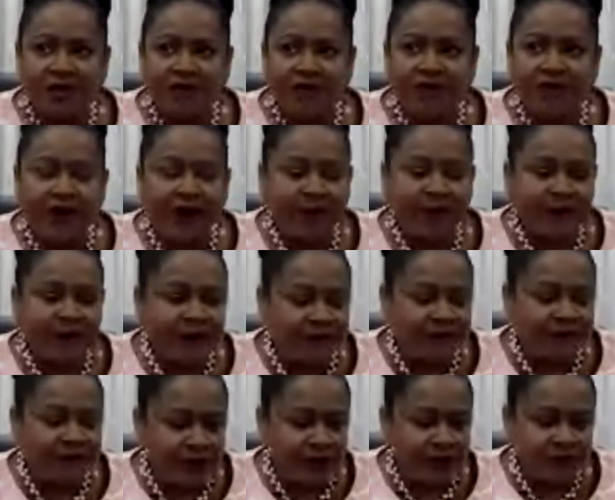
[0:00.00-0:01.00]
very
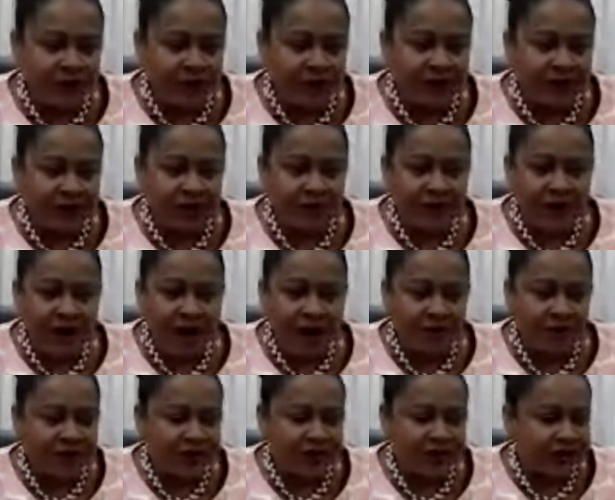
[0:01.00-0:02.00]
difficult to get to the
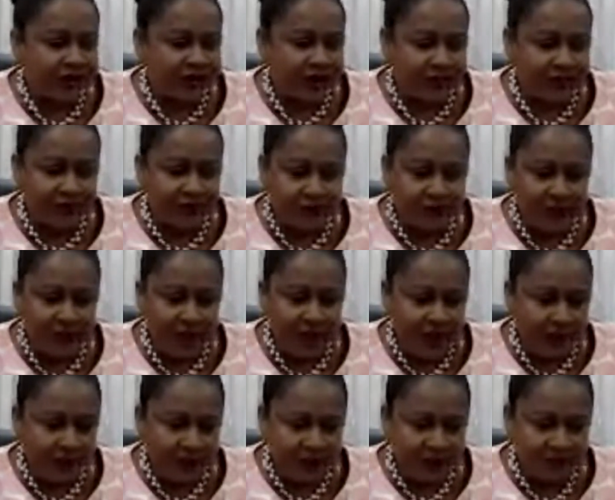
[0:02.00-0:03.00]
Bahamas except through
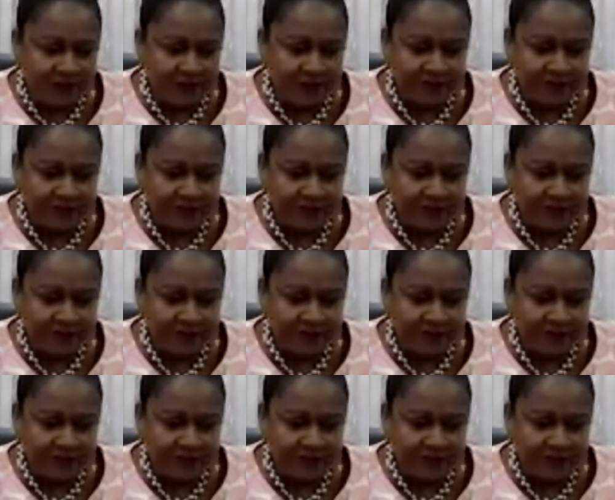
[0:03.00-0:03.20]
Miami.